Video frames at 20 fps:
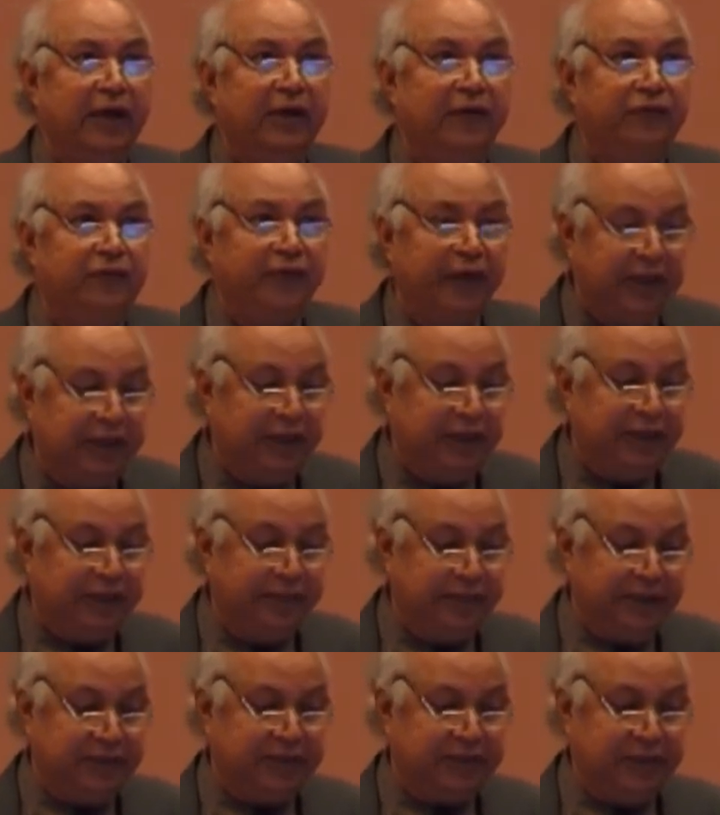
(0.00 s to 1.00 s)
very
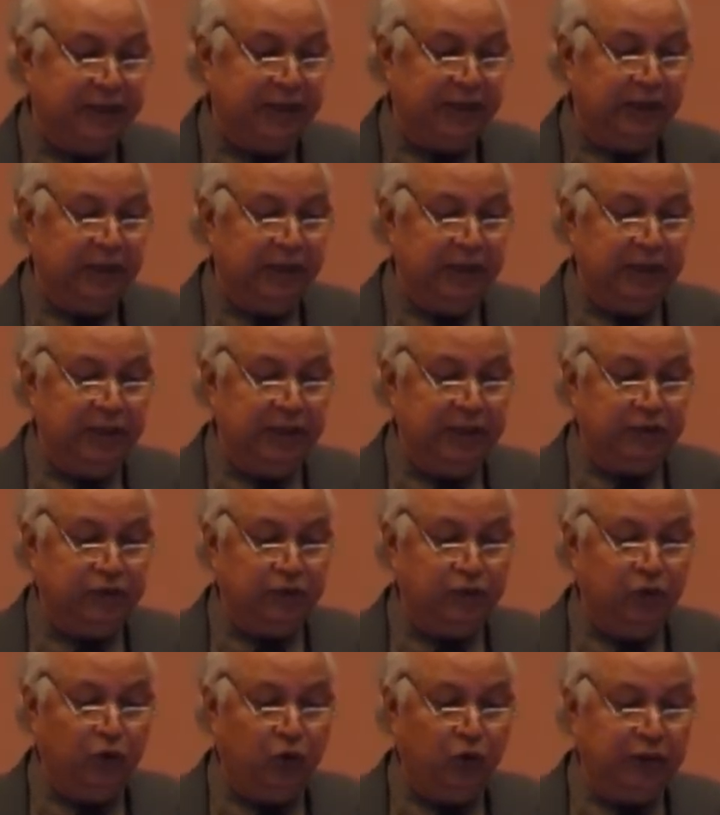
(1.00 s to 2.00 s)
depressing to
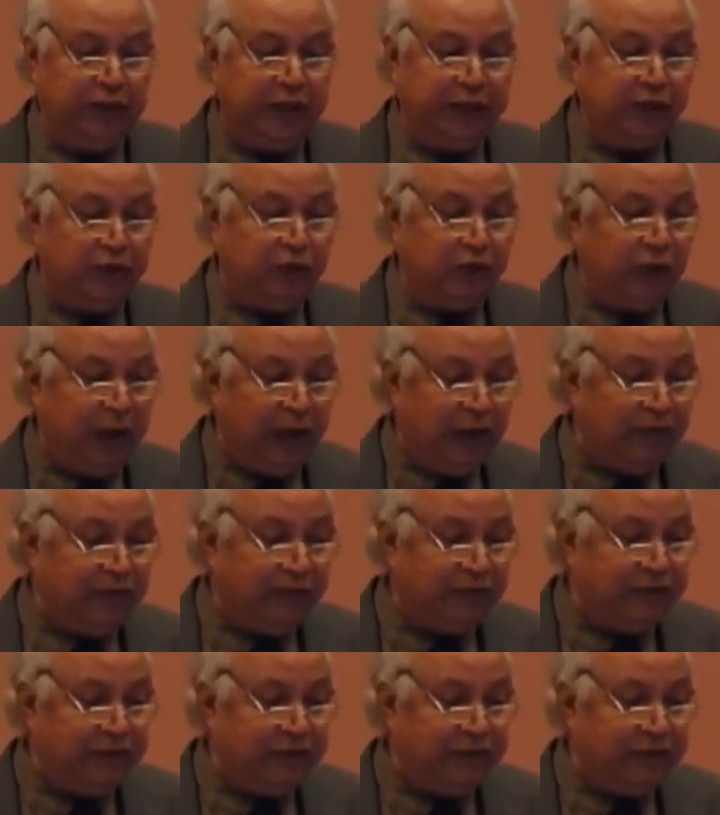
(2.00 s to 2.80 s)
note that 12 of